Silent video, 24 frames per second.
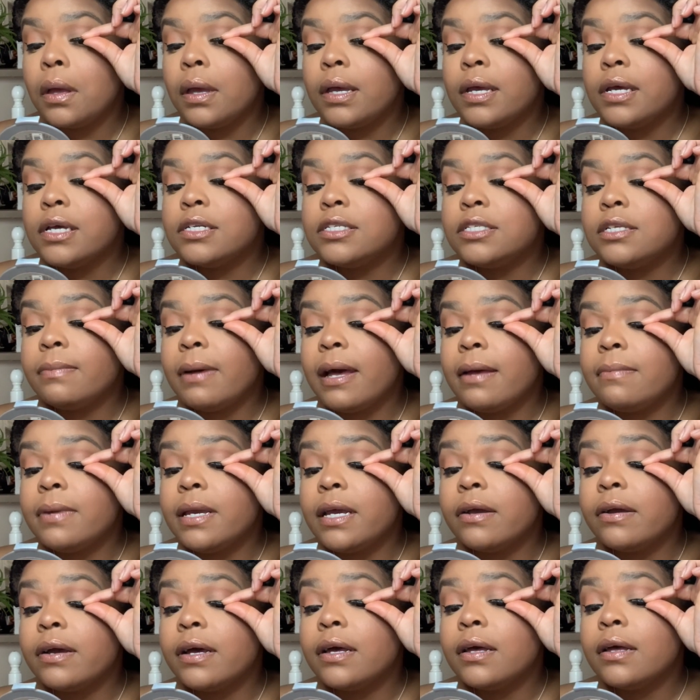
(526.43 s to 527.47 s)
into my
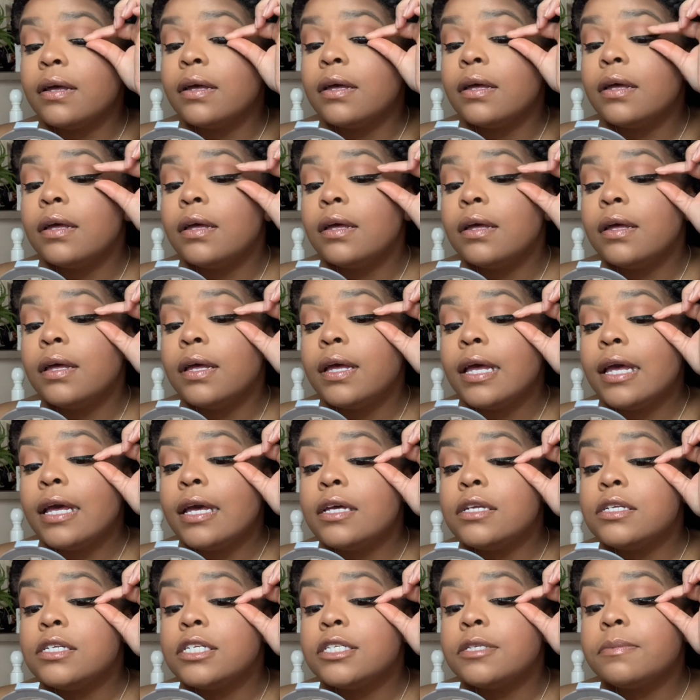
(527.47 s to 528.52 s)
mirror
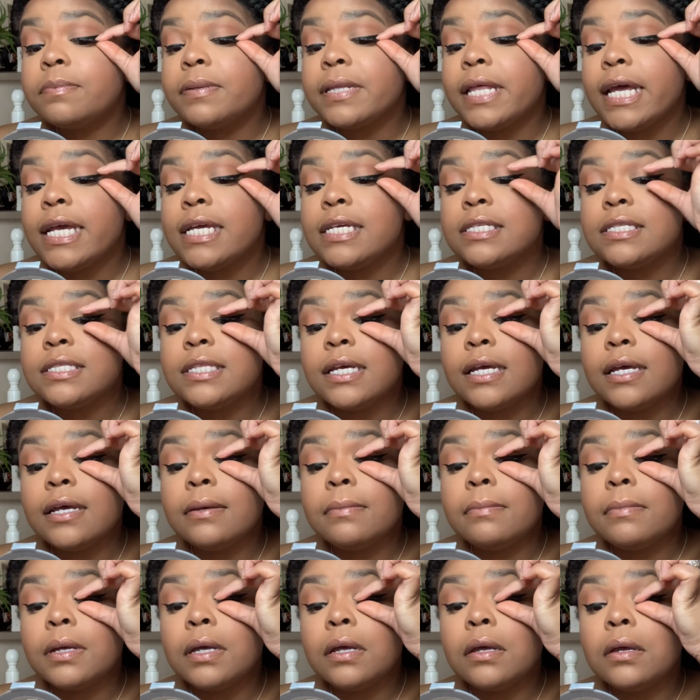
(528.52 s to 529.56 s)
and just place
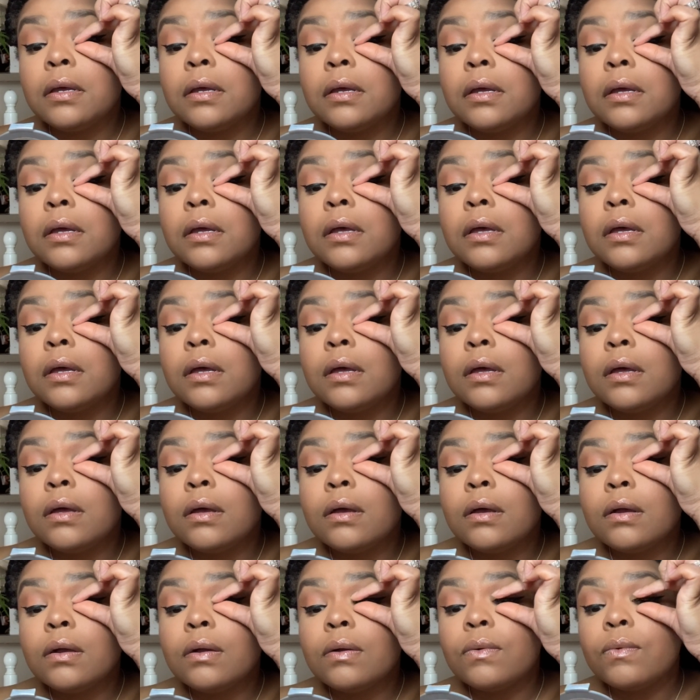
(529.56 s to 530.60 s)
them
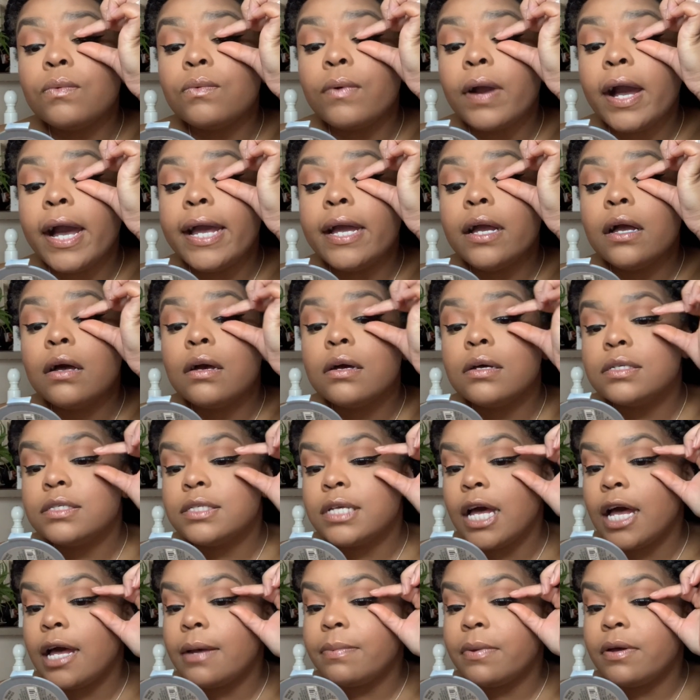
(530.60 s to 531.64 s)
right on
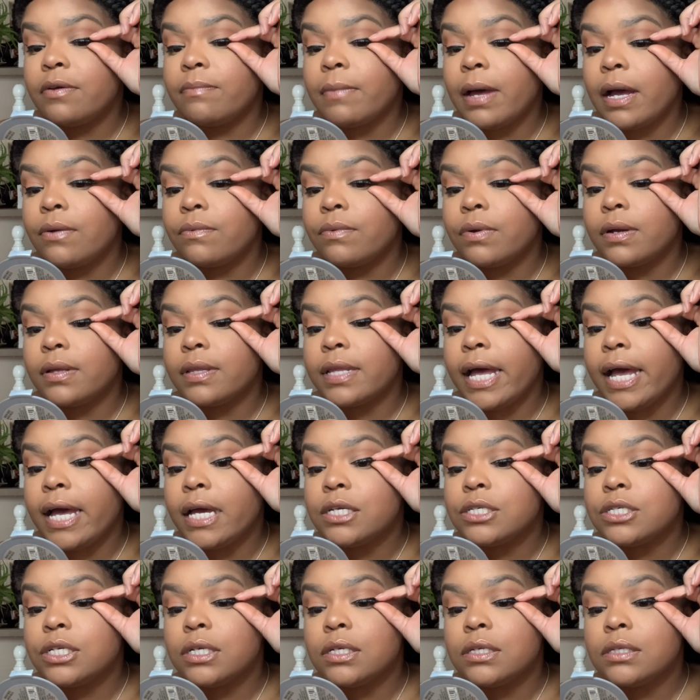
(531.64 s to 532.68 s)
top of my real
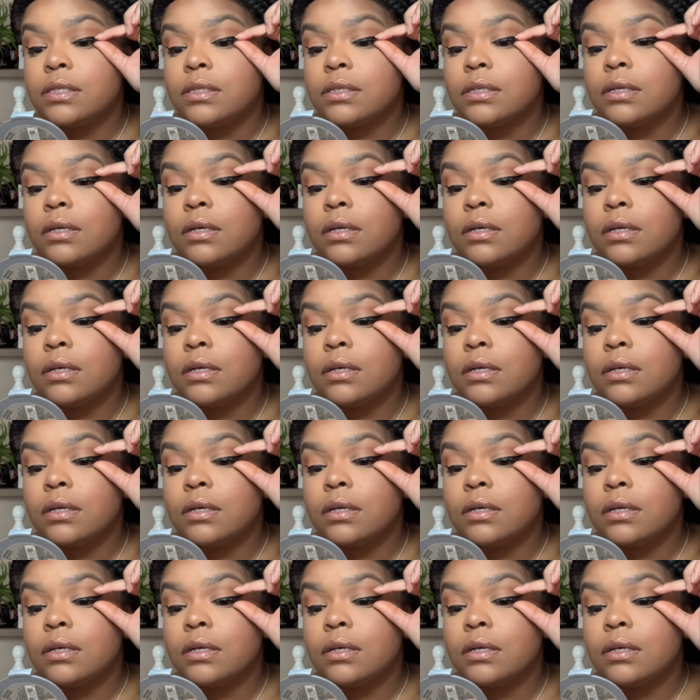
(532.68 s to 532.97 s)
lashes.